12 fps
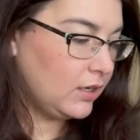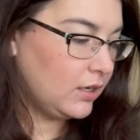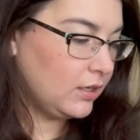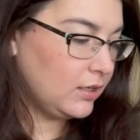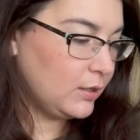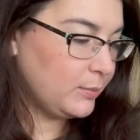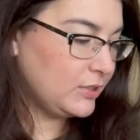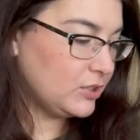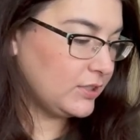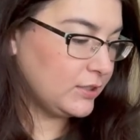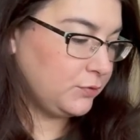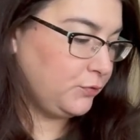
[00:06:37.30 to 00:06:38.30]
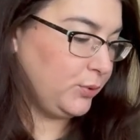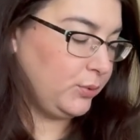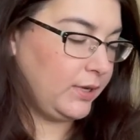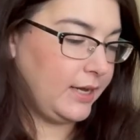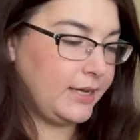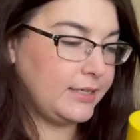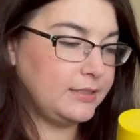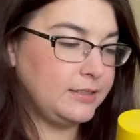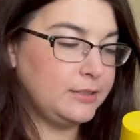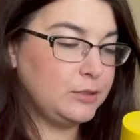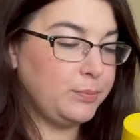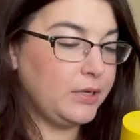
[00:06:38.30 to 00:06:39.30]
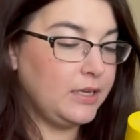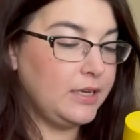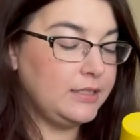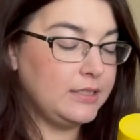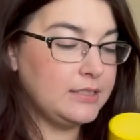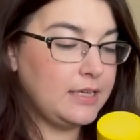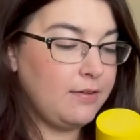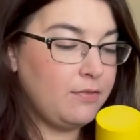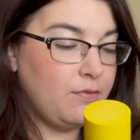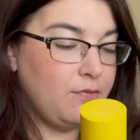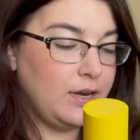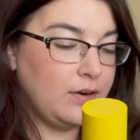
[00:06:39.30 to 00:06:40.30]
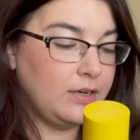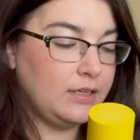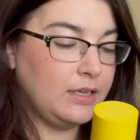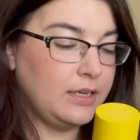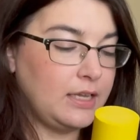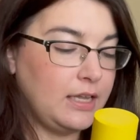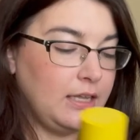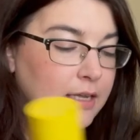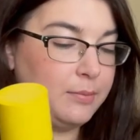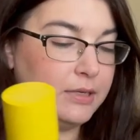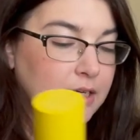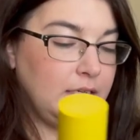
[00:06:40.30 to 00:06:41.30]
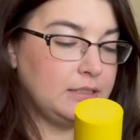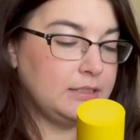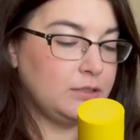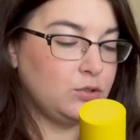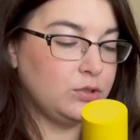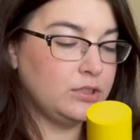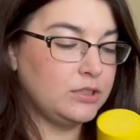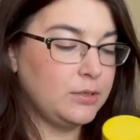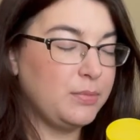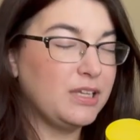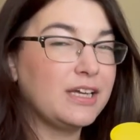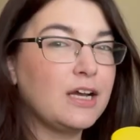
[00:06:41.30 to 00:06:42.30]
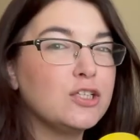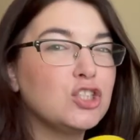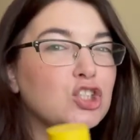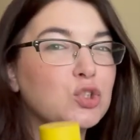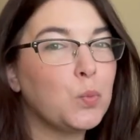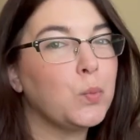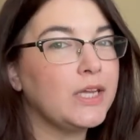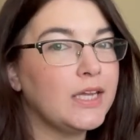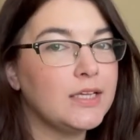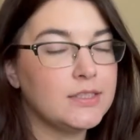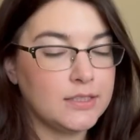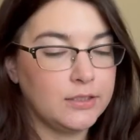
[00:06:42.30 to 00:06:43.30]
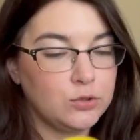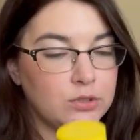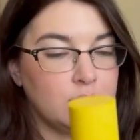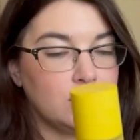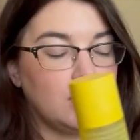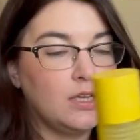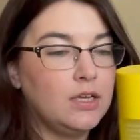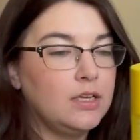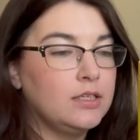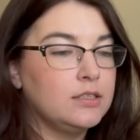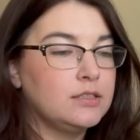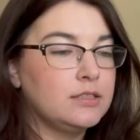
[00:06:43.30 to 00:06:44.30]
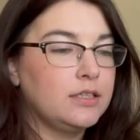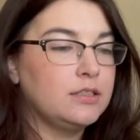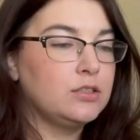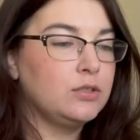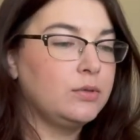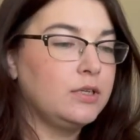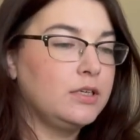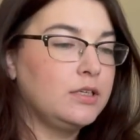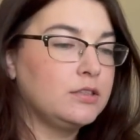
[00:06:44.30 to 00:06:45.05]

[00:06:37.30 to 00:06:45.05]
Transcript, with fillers: Um, it just says fruit acids, but it does have a very like lemony citrus, but like a sweet citrus scent to it.